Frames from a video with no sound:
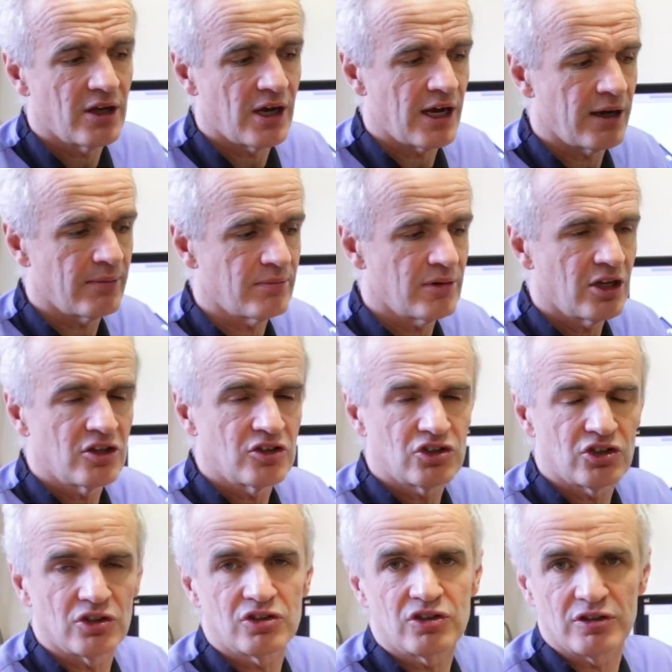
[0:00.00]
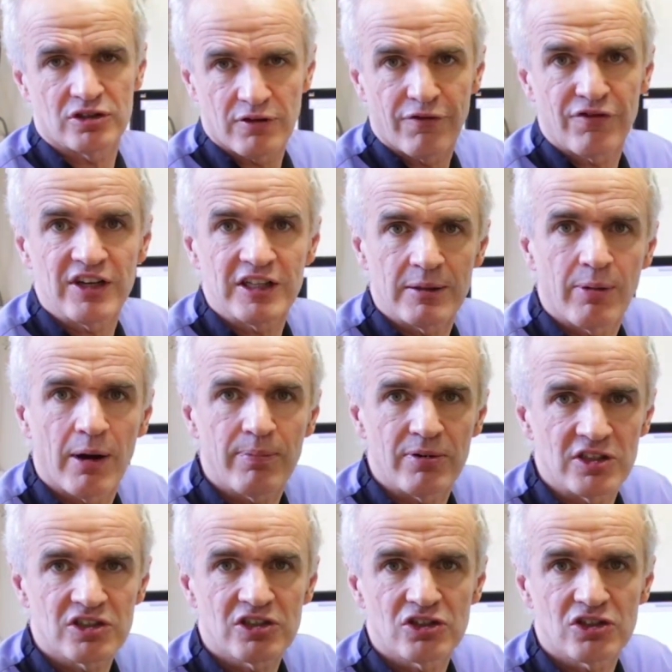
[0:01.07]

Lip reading: to feed the puppies,